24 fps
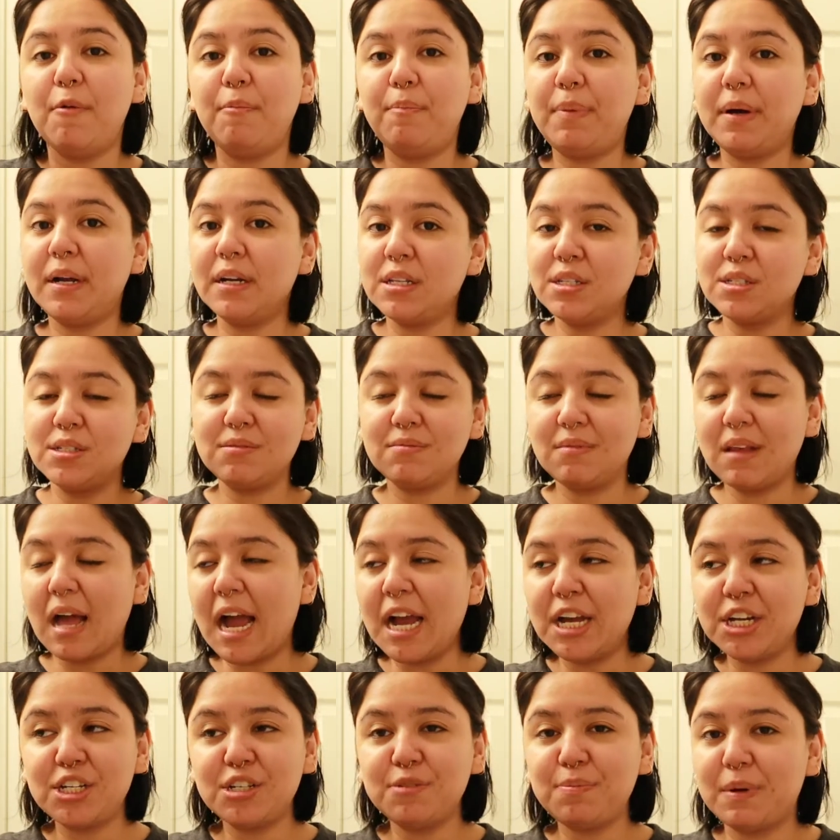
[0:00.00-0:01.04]
But
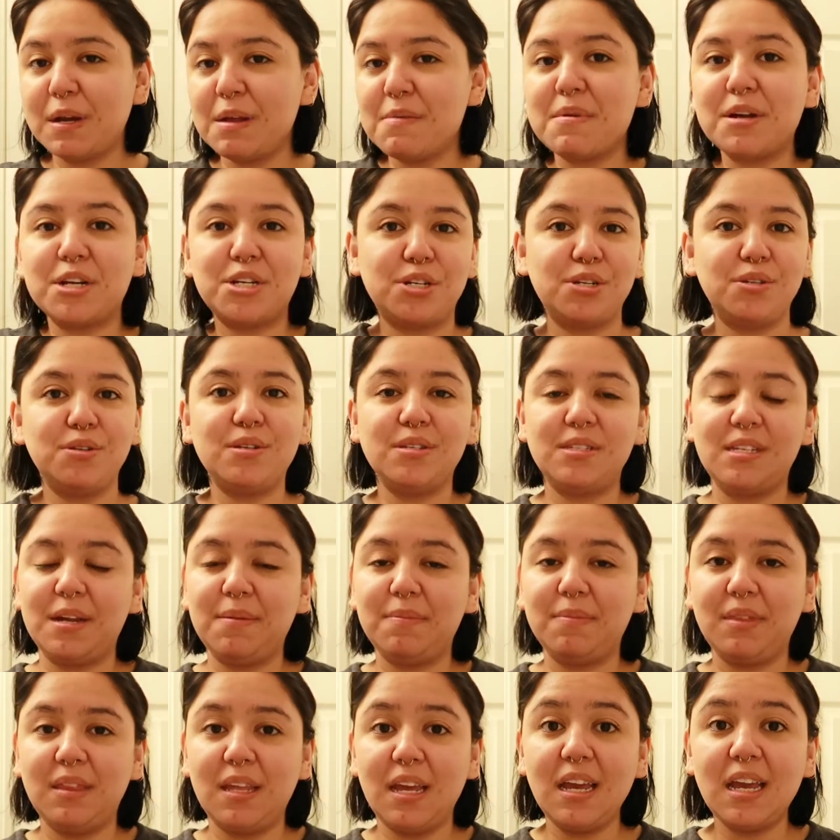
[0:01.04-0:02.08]
I just pretty much do the
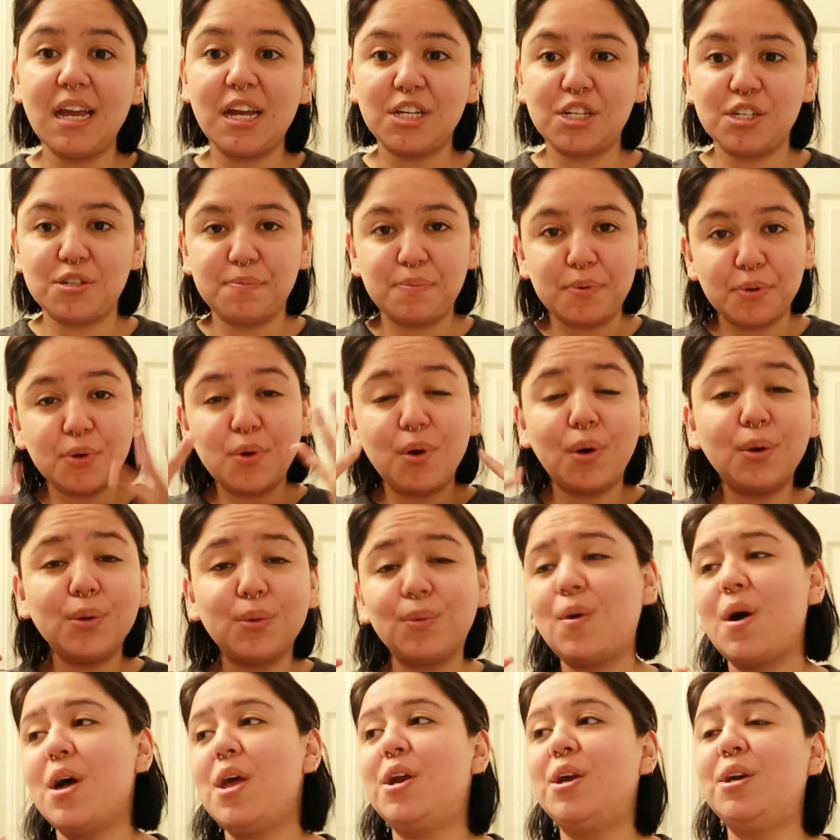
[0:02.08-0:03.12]
same thing. I just put cold
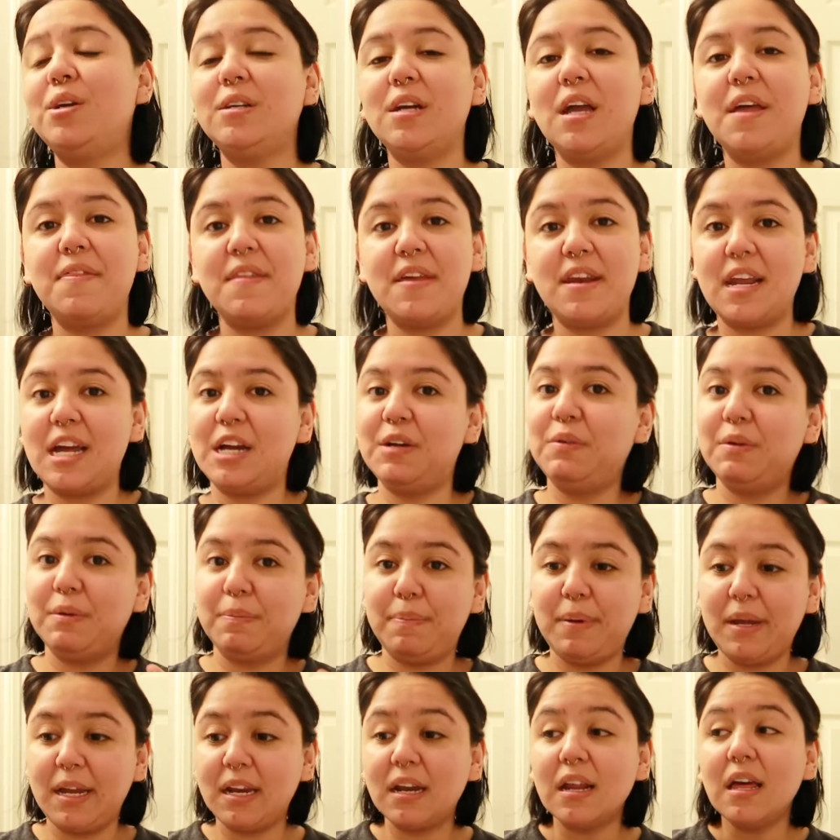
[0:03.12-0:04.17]
water and then I
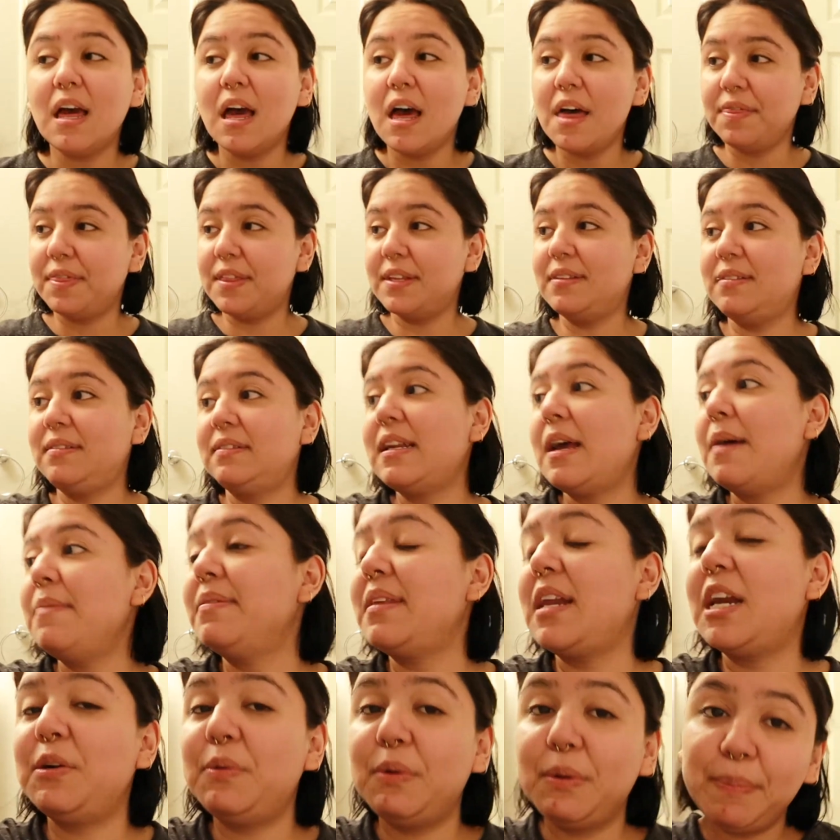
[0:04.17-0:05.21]
repeat the steps
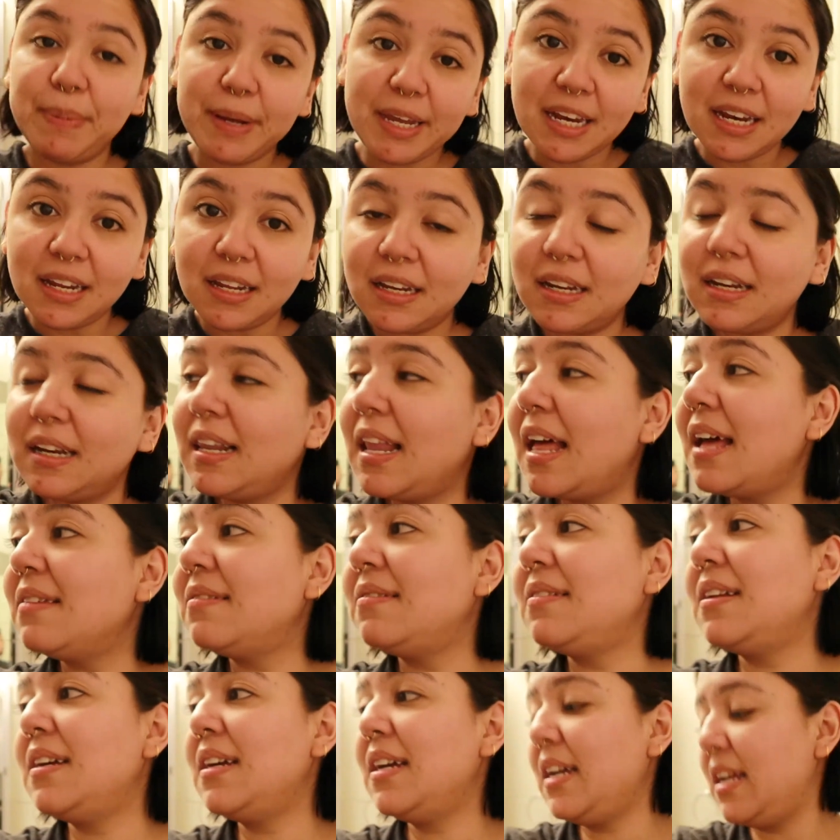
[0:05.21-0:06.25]
that I repeated
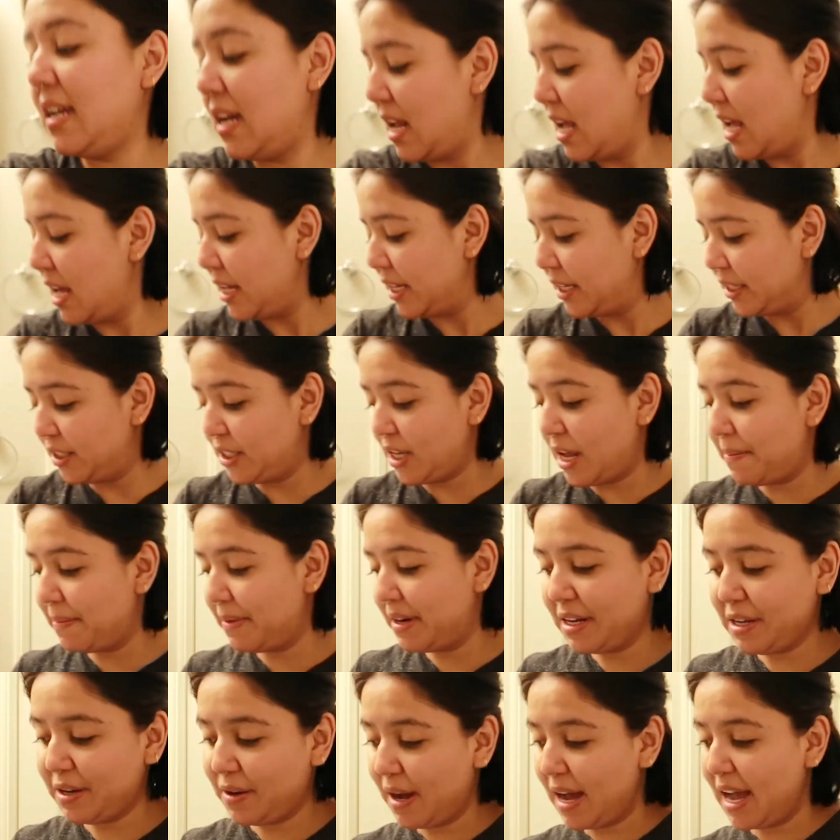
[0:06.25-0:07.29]
last night. So I'm
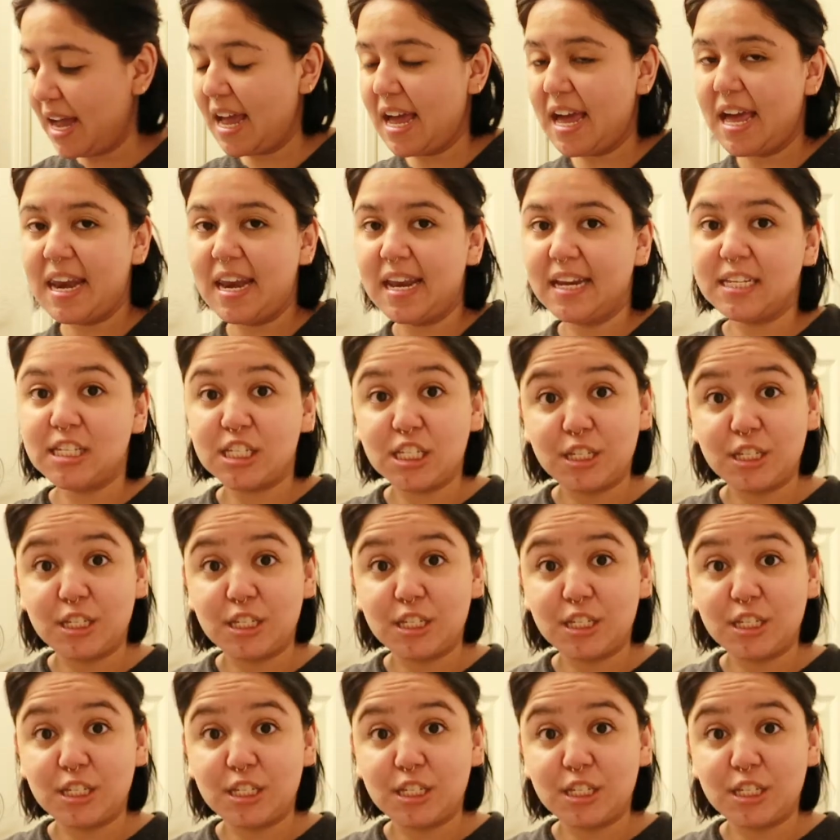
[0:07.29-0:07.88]
gonna go ahead